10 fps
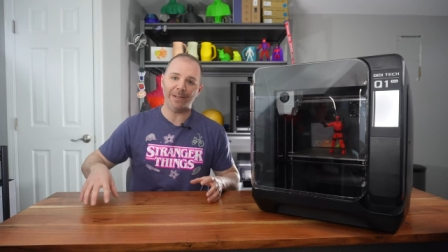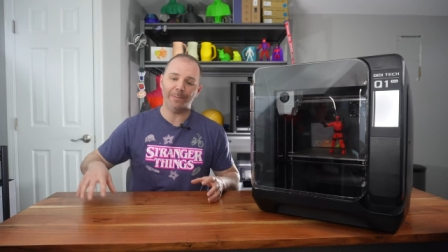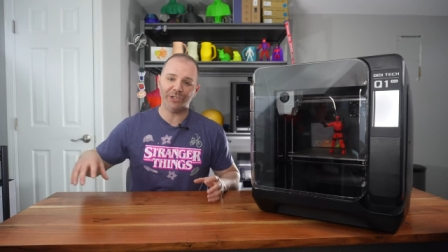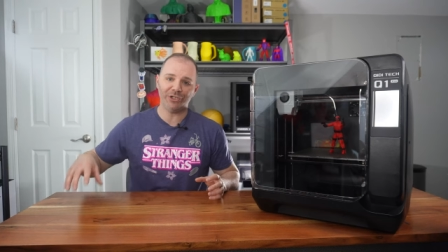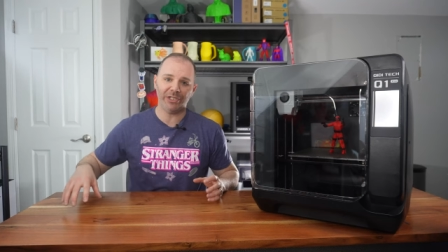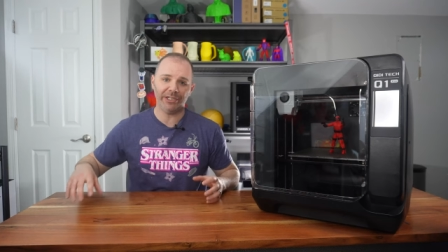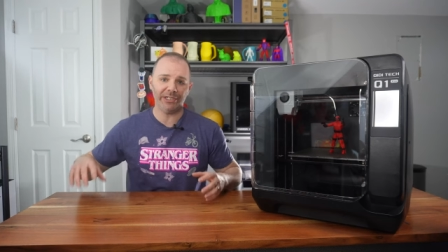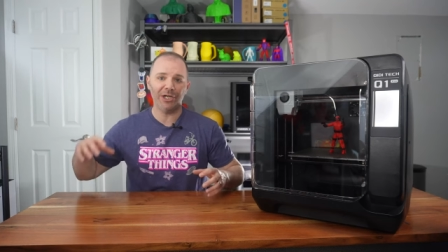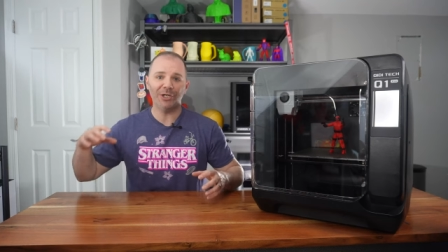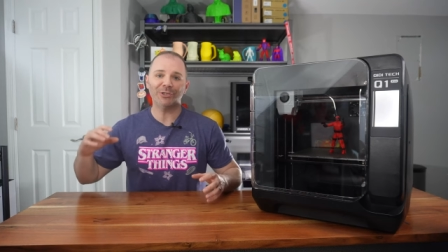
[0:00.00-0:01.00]
and
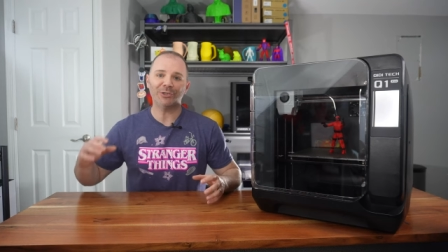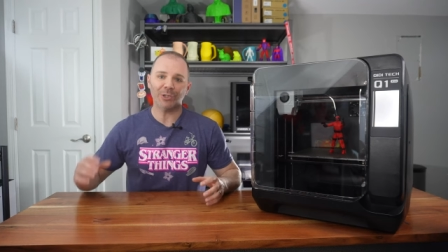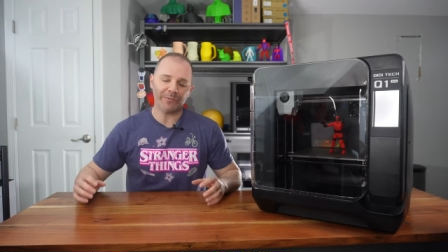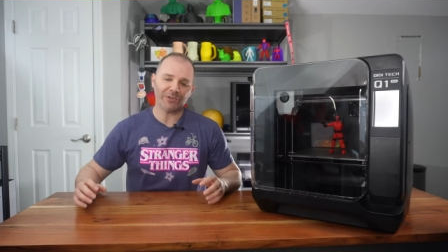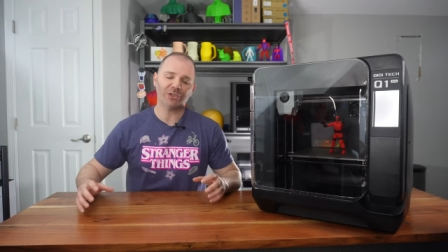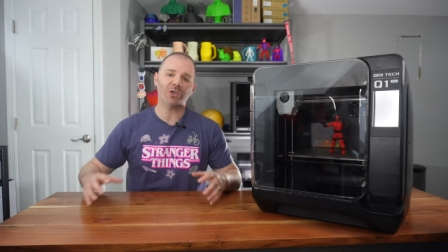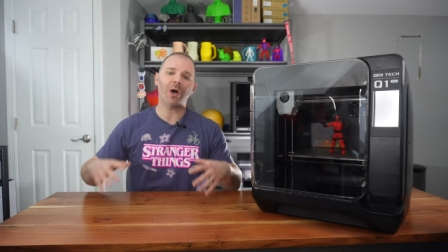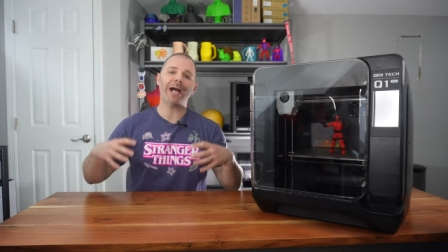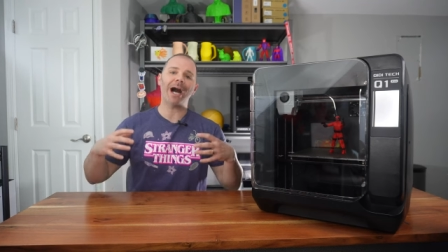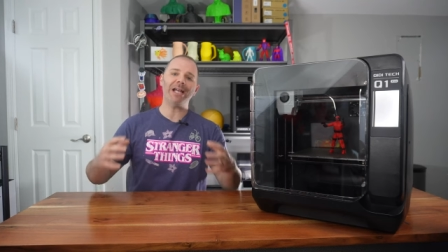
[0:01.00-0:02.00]
machining services. So
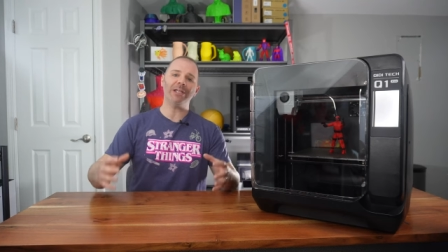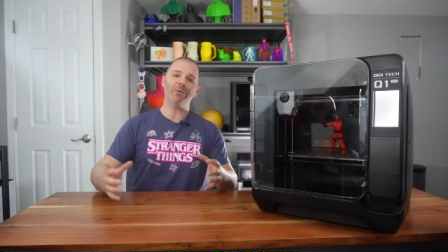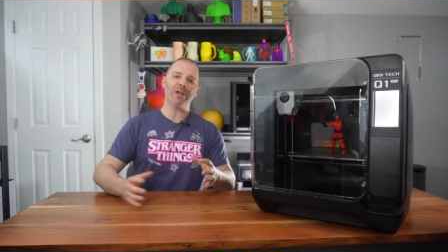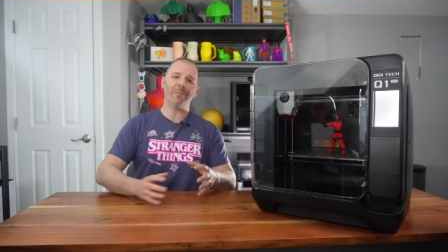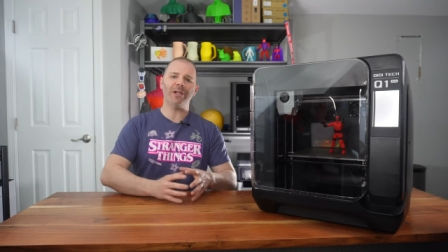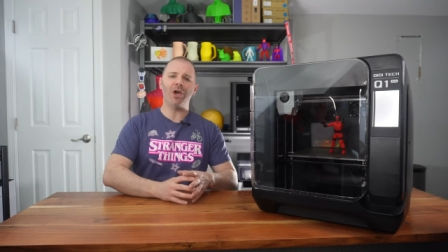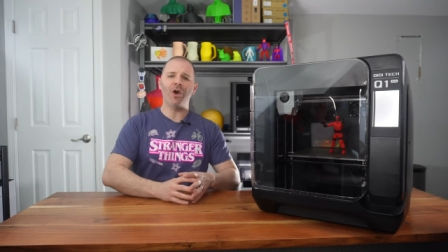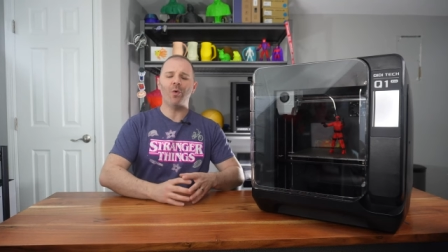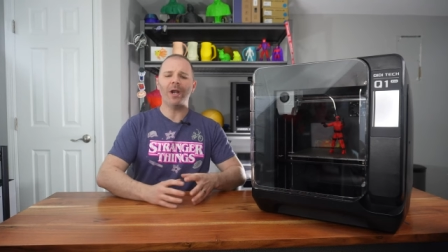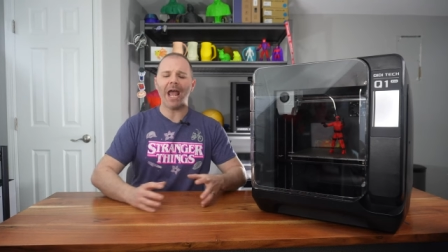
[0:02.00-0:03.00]
I highly recommend
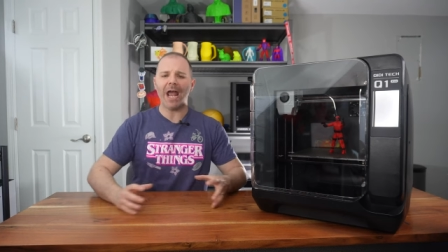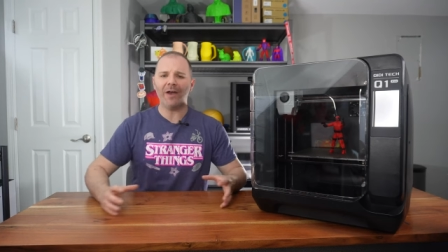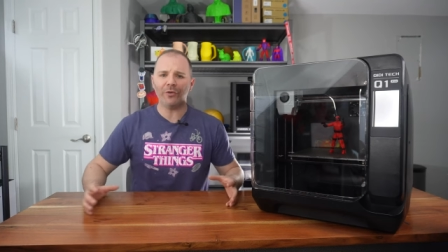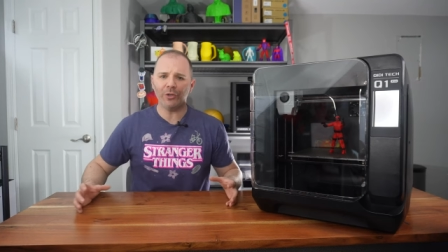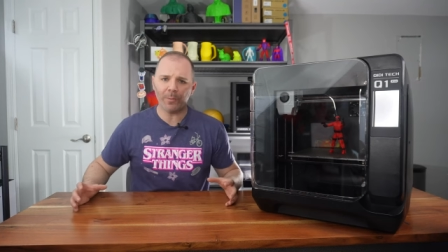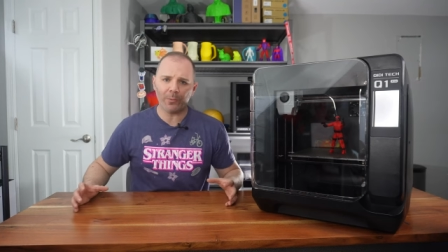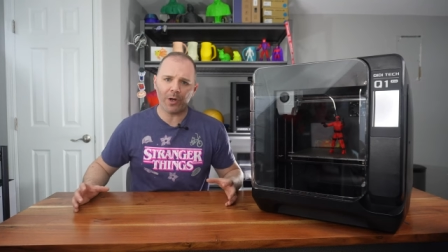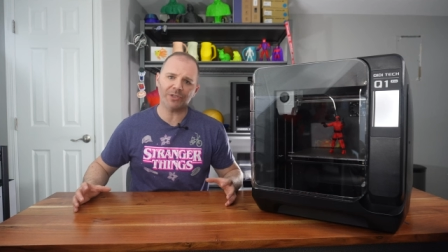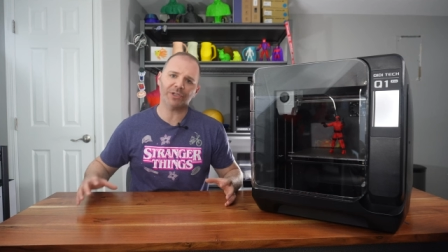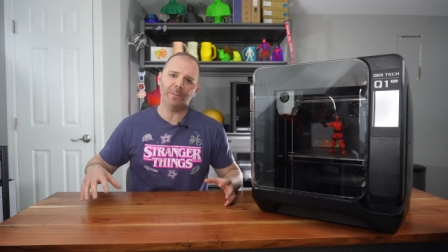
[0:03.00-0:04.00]
whatever your
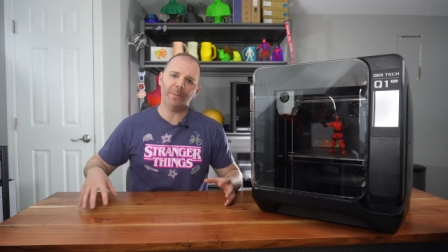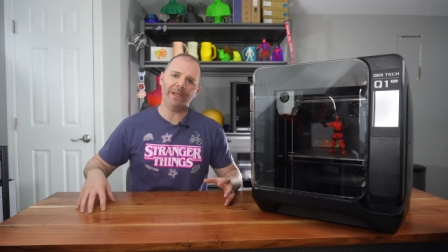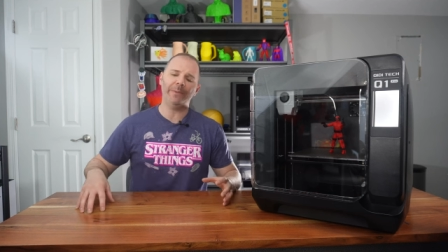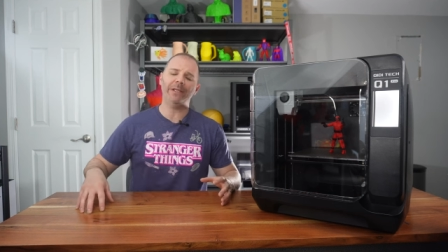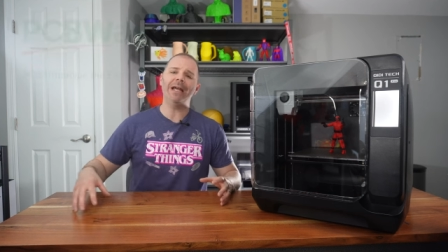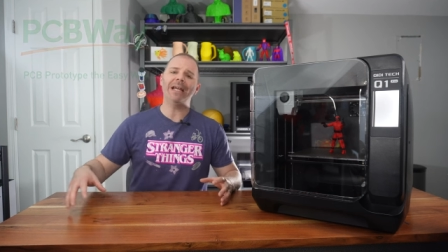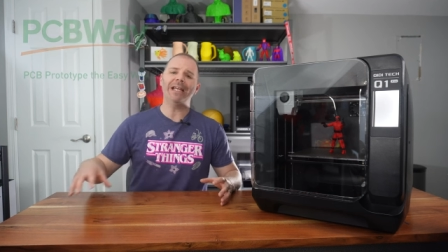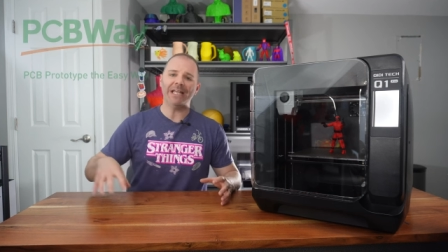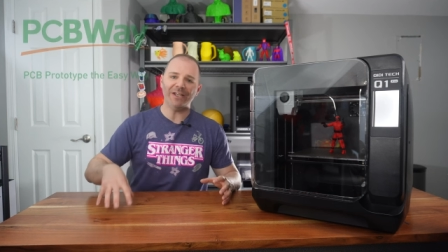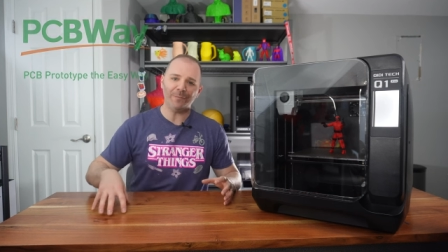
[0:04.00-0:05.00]
project may be,
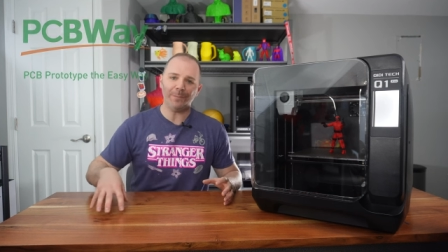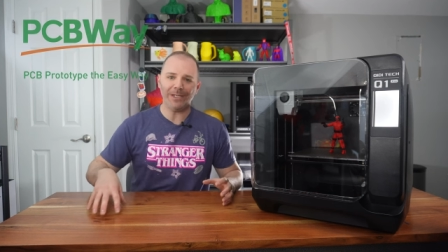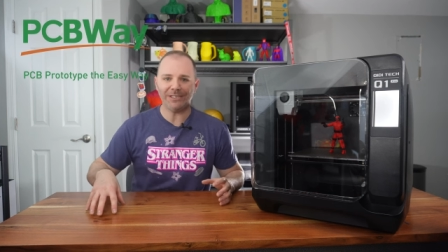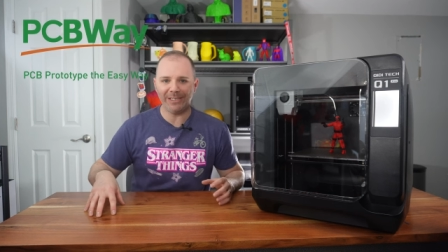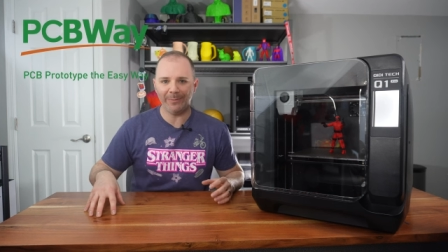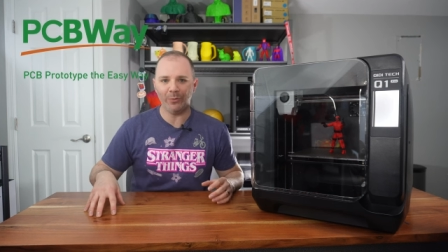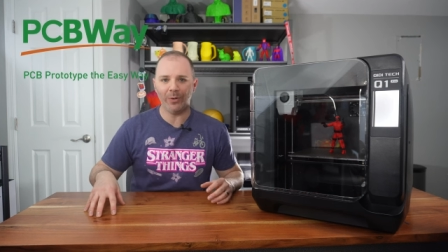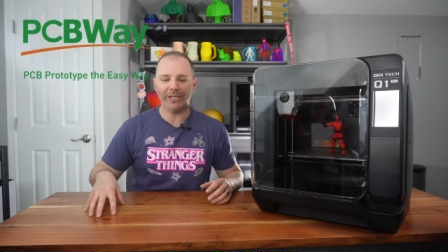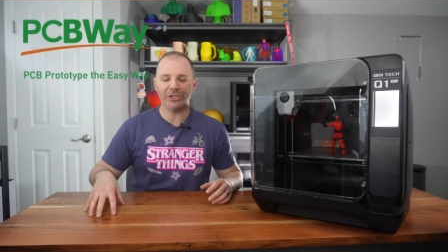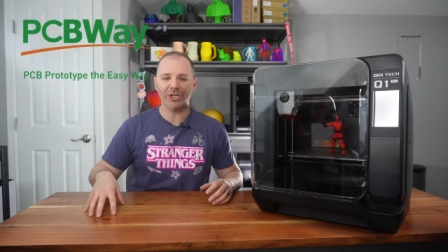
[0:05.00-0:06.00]
give
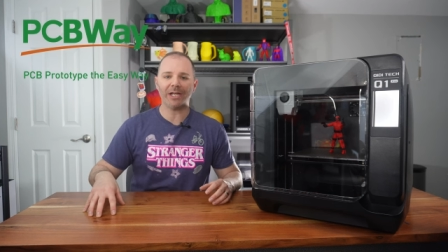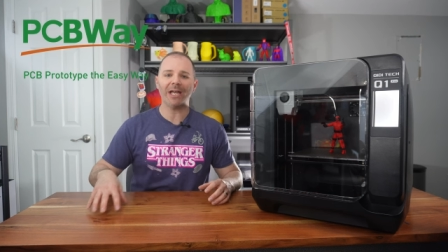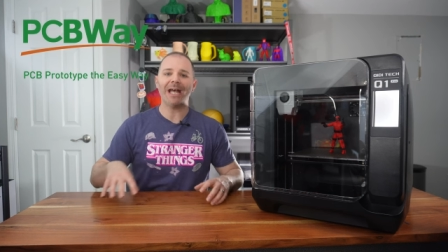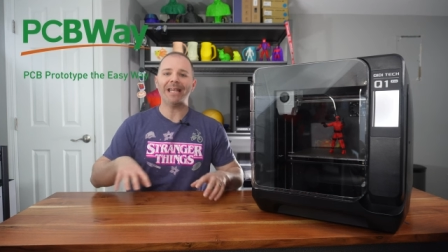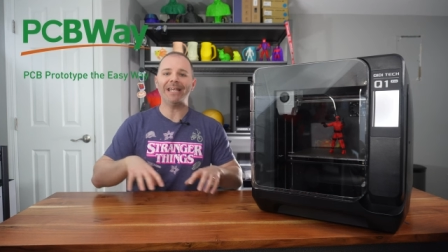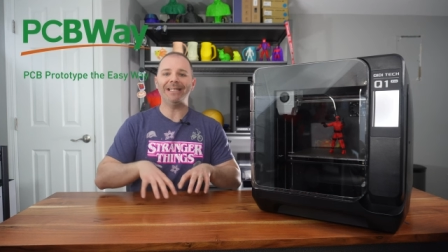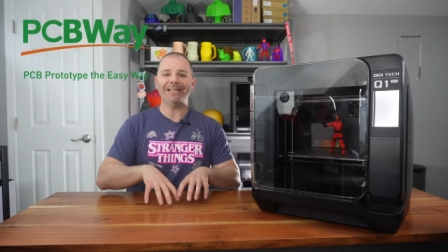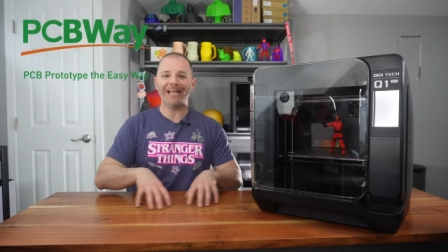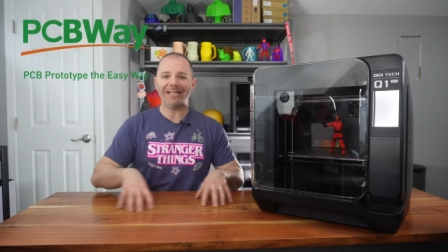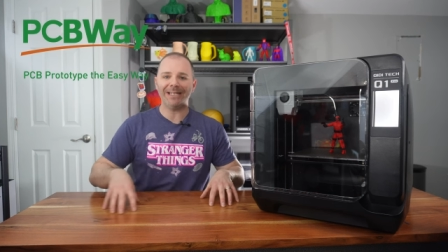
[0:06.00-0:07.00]
PCBWay a check. They
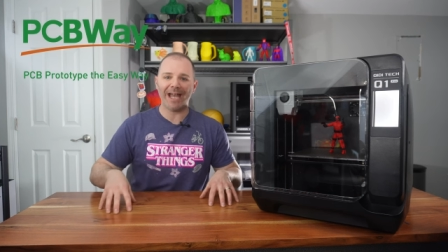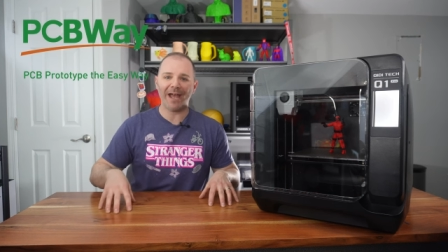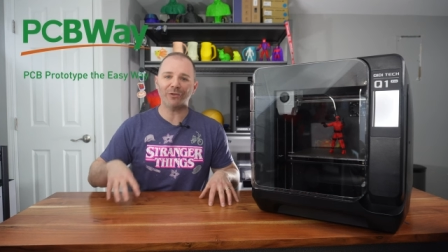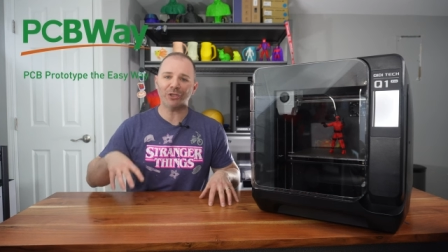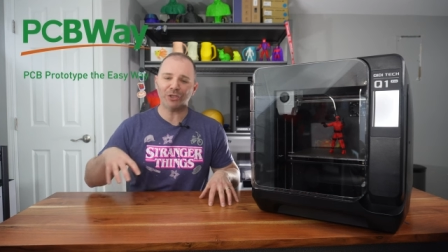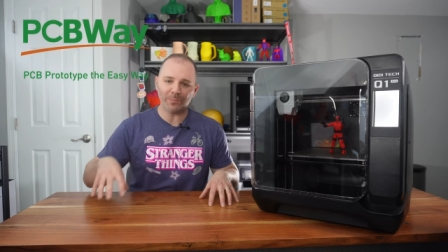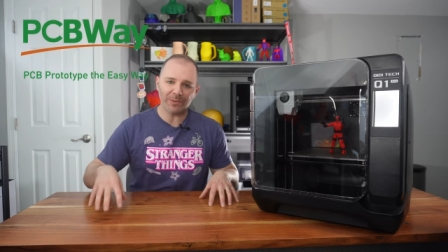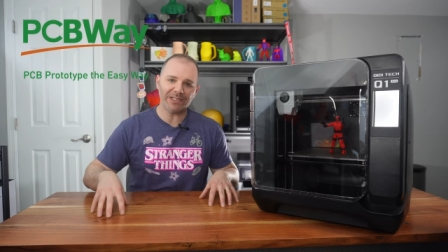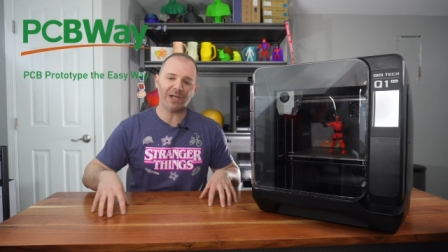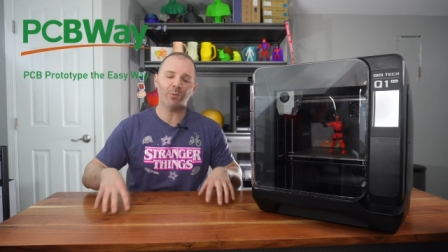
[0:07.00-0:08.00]
likely have
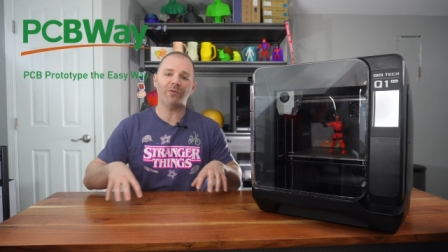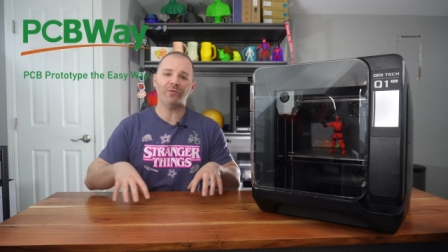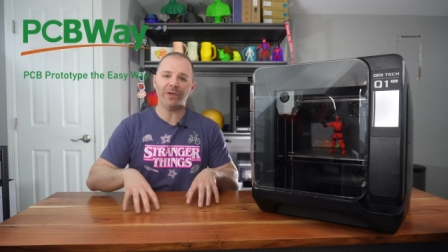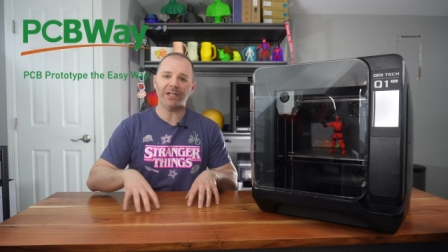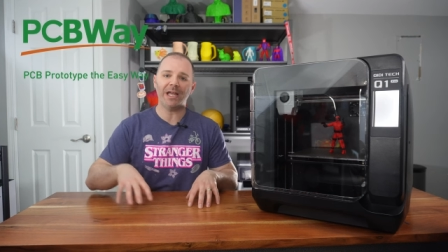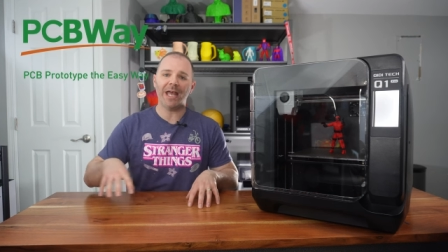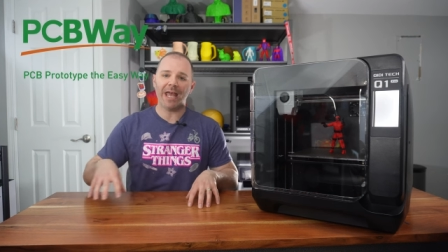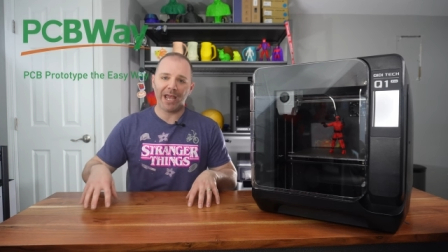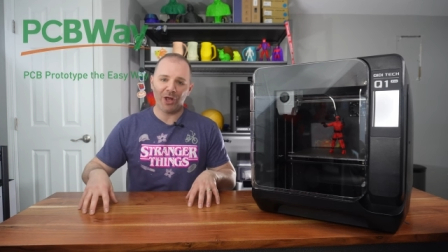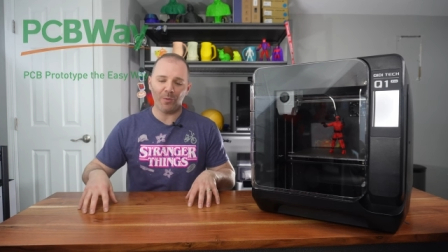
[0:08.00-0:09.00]
something that will fit,
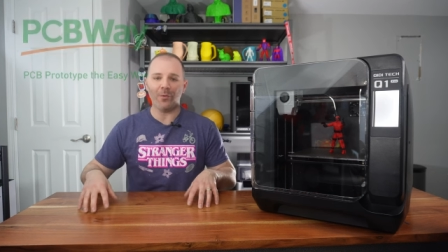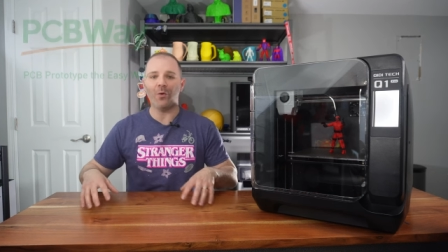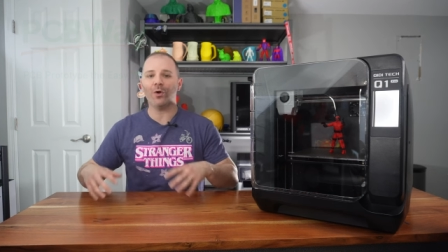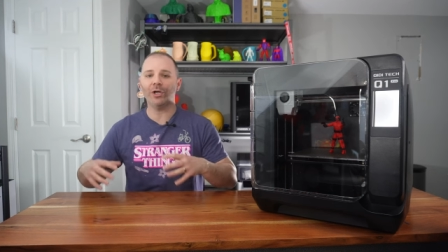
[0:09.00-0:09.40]
help, or